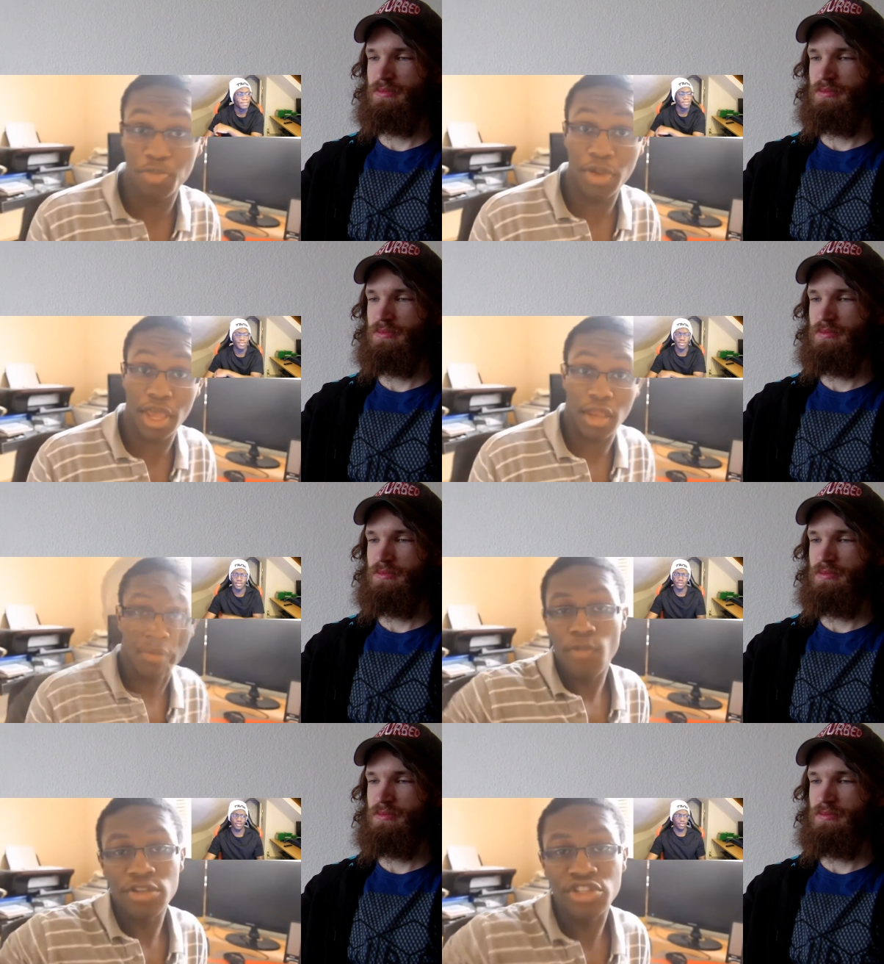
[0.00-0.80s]

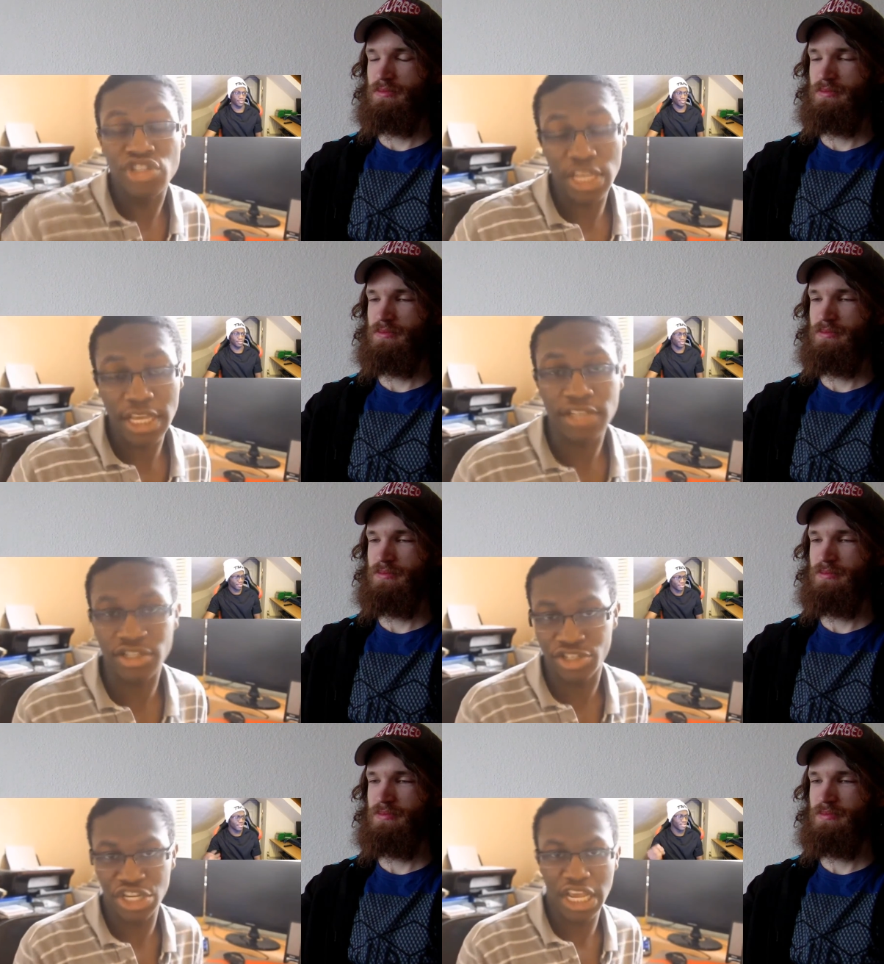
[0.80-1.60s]
Speaker 1: spitting from the C
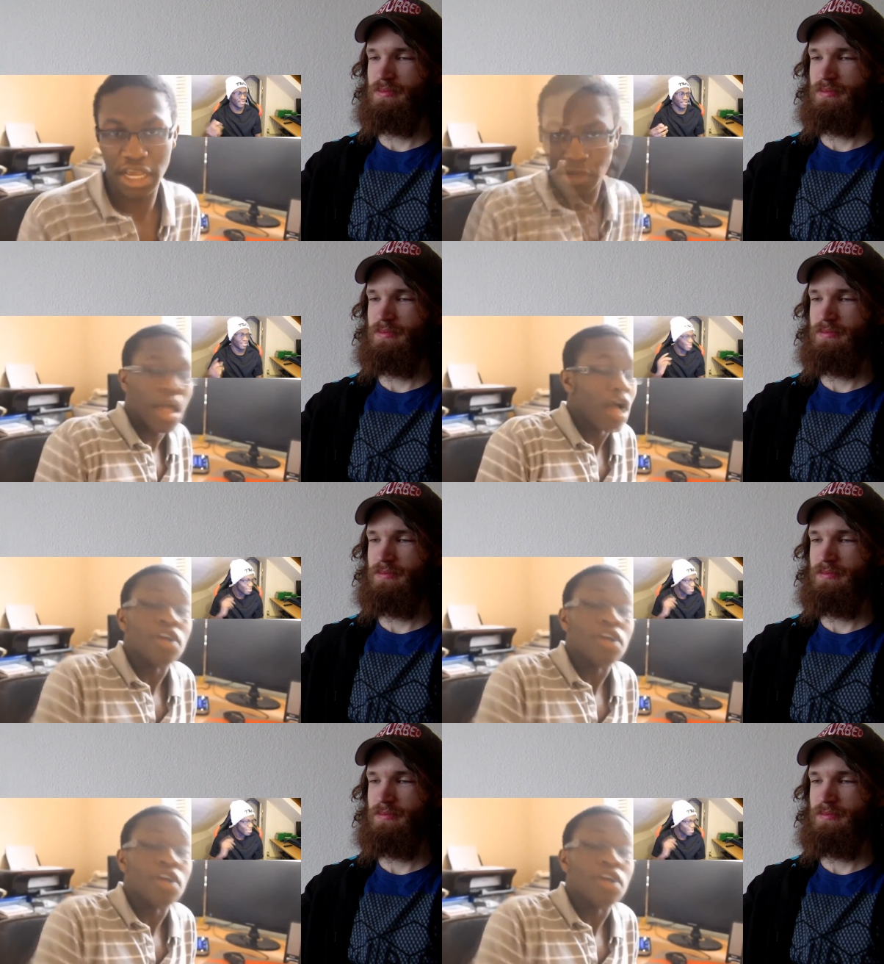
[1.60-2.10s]
S G.